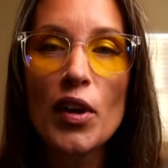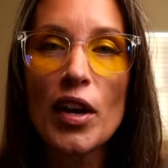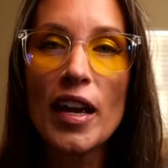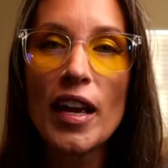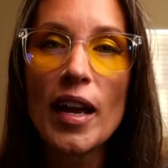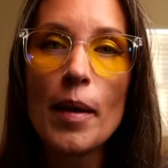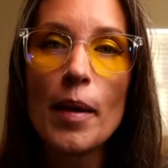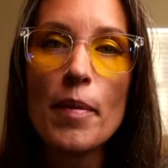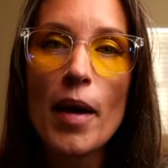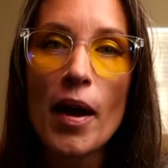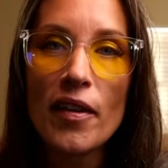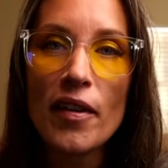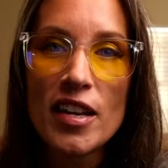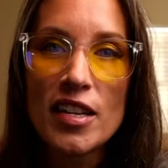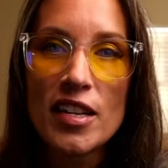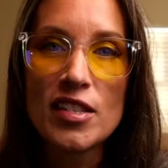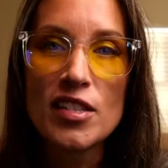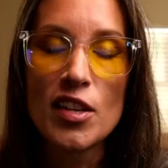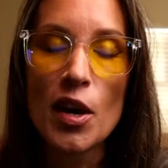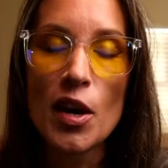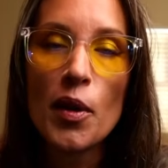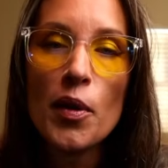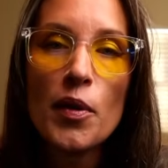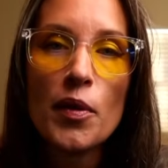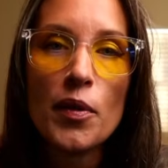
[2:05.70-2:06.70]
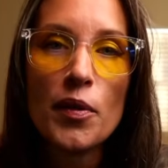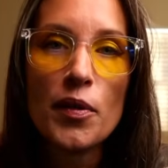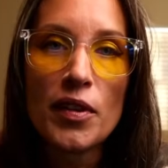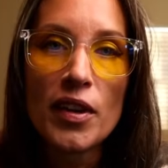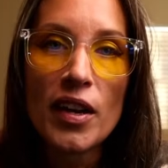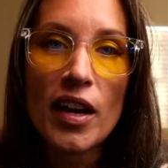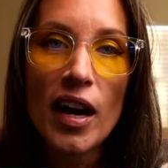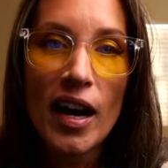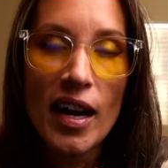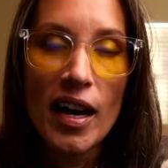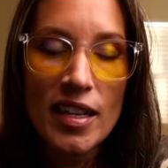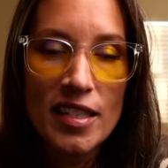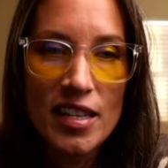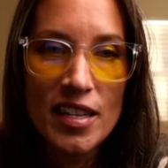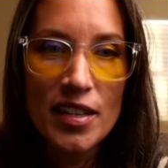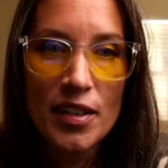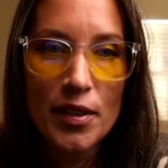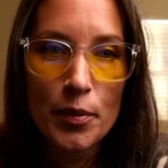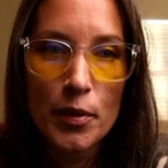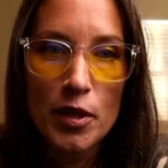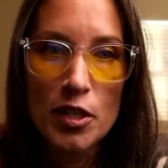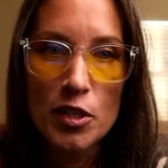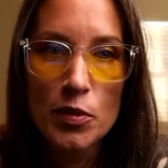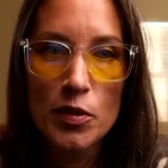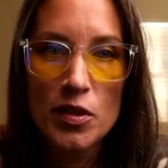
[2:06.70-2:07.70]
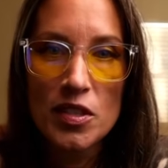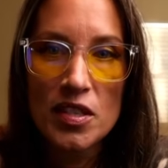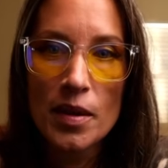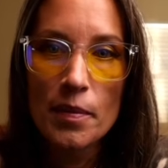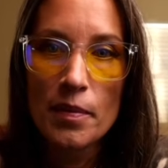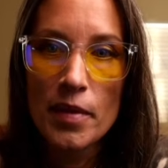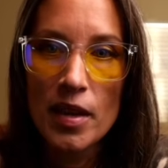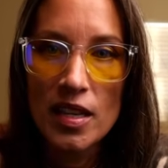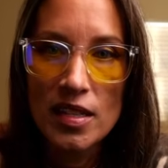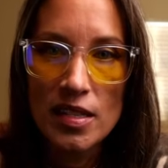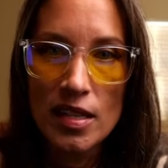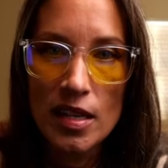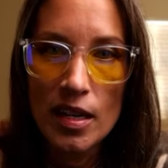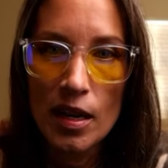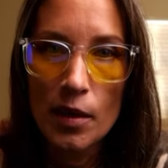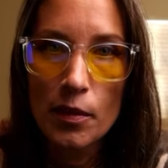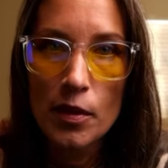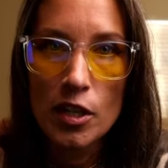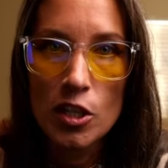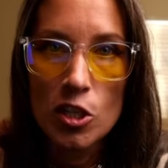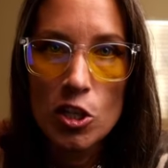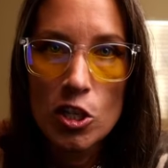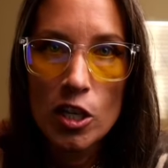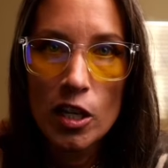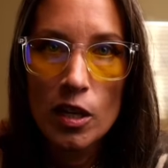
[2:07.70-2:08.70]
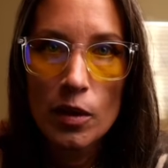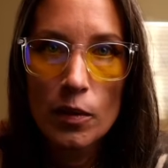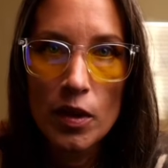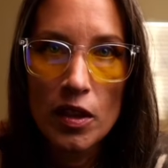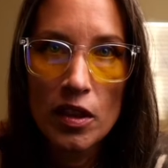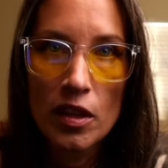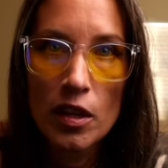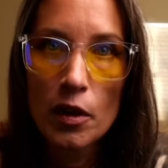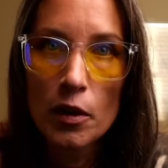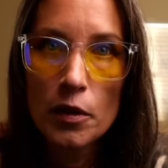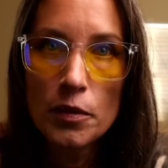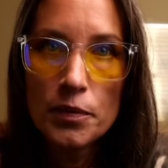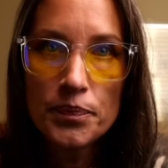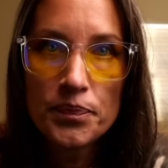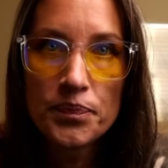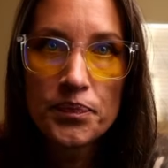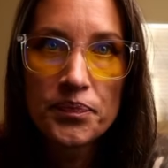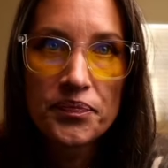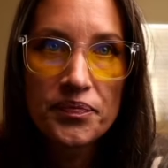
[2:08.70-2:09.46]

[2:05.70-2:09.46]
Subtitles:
about his own gut, which was amazing. I want to share it with you.